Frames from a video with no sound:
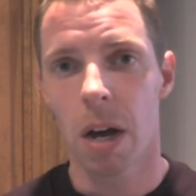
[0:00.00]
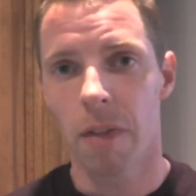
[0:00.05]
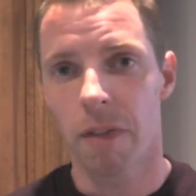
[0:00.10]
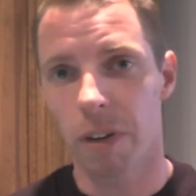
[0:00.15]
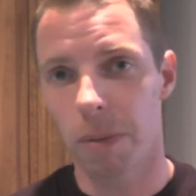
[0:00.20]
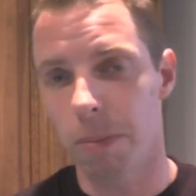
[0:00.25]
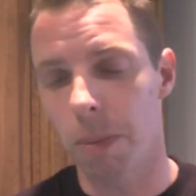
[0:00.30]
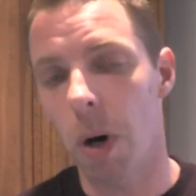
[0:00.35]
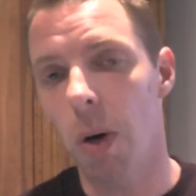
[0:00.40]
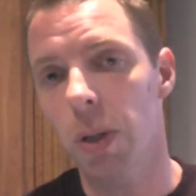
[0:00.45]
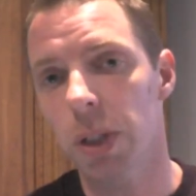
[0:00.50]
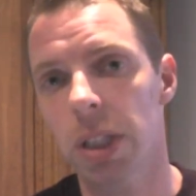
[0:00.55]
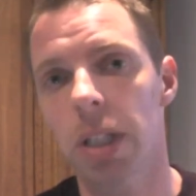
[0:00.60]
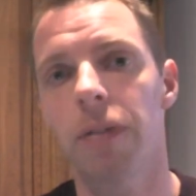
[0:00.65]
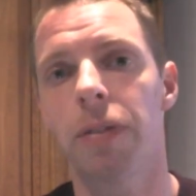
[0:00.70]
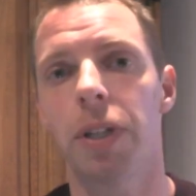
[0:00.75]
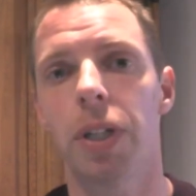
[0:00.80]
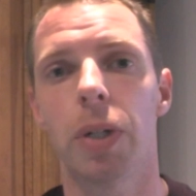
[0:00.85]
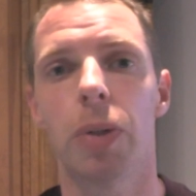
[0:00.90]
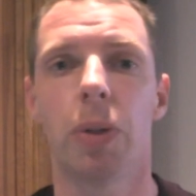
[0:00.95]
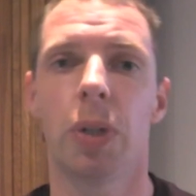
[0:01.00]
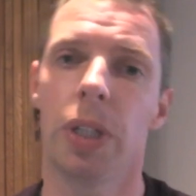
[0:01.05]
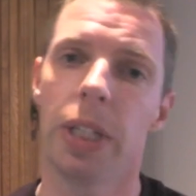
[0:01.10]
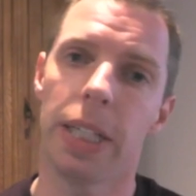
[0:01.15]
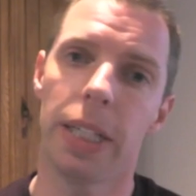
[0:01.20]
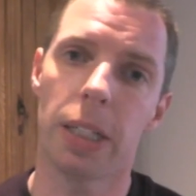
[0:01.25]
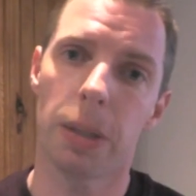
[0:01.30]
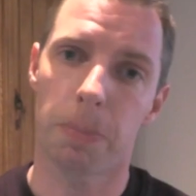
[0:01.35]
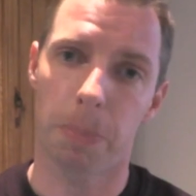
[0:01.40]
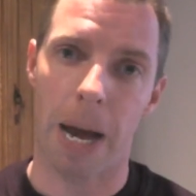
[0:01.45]
For most of you, you
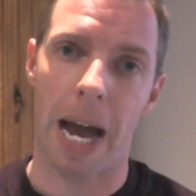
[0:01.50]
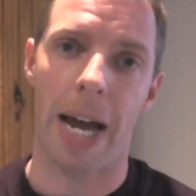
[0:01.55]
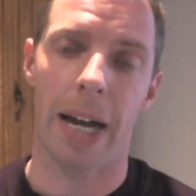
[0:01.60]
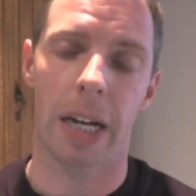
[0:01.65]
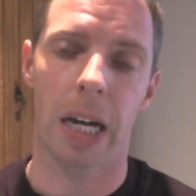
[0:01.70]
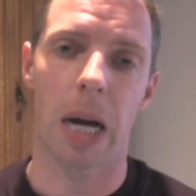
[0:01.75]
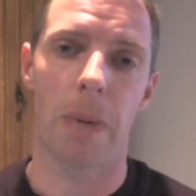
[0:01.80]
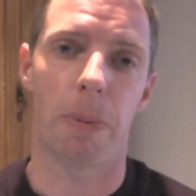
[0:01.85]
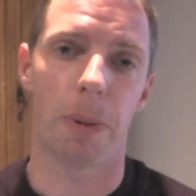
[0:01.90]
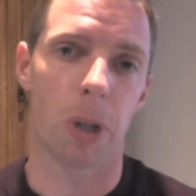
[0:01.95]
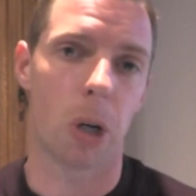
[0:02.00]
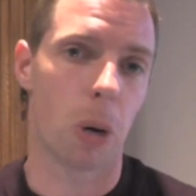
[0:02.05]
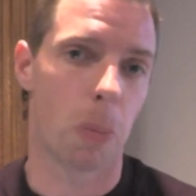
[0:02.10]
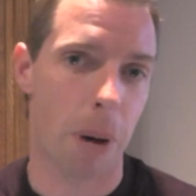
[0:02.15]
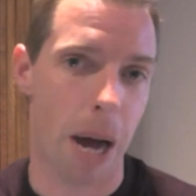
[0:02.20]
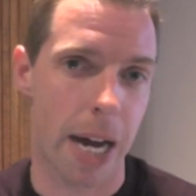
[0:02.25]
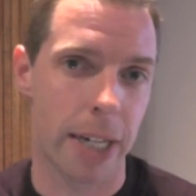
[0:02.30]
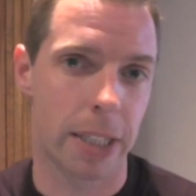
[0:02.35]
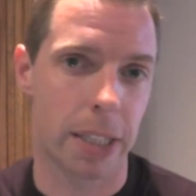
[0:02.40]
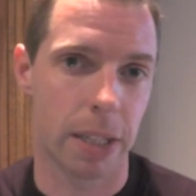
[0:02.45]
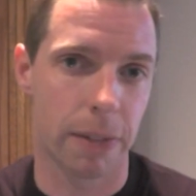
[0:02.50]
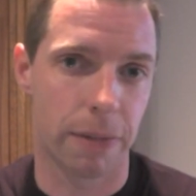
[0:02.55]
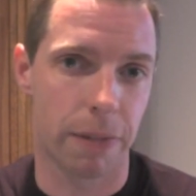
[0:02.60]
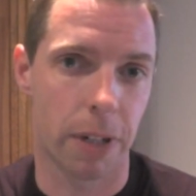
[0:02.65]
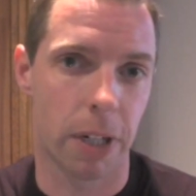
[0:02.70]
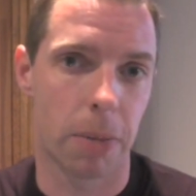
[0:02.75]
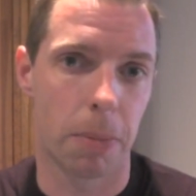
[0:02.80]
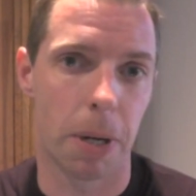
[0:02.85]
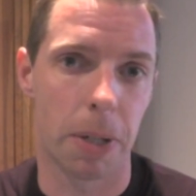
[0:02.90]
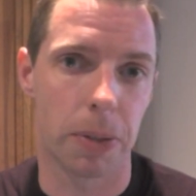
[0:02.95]
need to back up and go back to the
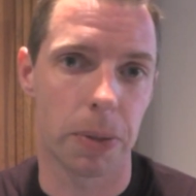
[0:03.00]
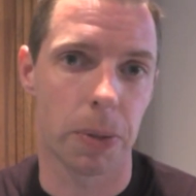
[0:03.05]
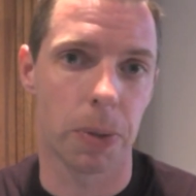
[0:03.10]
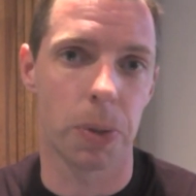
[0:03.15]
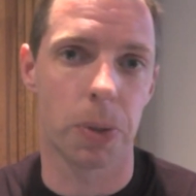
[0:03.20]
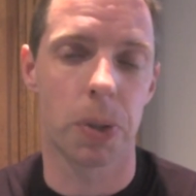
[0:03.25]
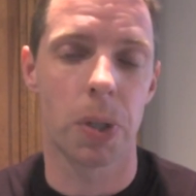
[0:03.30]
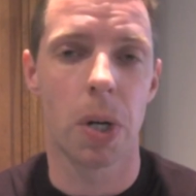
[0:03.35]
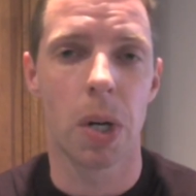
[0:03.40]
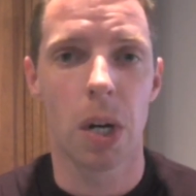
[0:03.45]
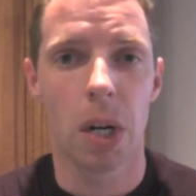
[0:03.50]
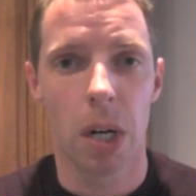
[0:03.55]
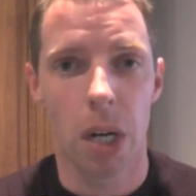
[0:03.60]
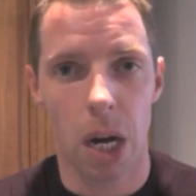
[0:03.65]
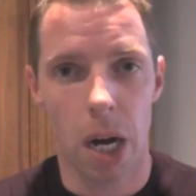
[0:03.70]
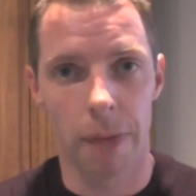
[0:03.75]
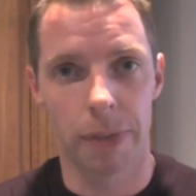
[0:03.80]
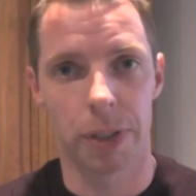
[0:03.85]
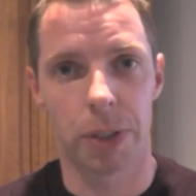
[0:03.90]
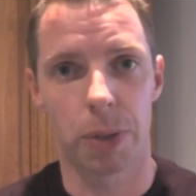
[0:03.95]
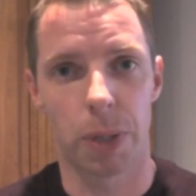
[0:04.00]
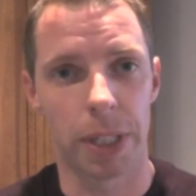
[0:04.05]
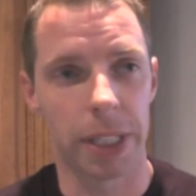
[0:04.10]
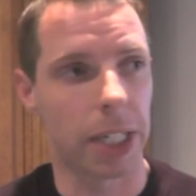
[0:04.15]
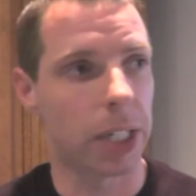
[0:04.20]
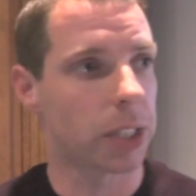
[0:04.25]
fundamentals of strength.